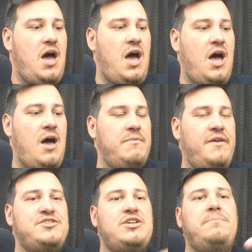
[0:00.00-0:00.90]

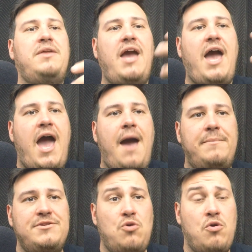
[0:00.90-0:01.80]
If something
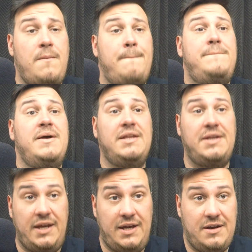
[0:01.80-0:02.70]
happens, or an
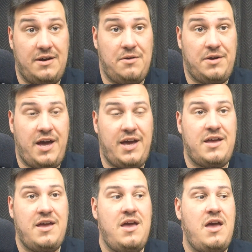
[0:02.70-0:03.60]
ability, okay?
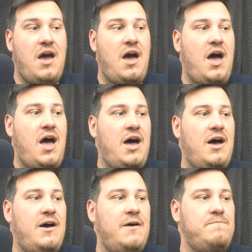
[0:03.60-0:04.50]

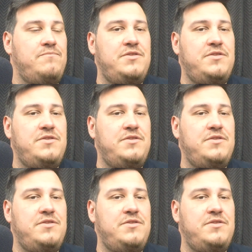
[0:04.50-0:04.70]
I'm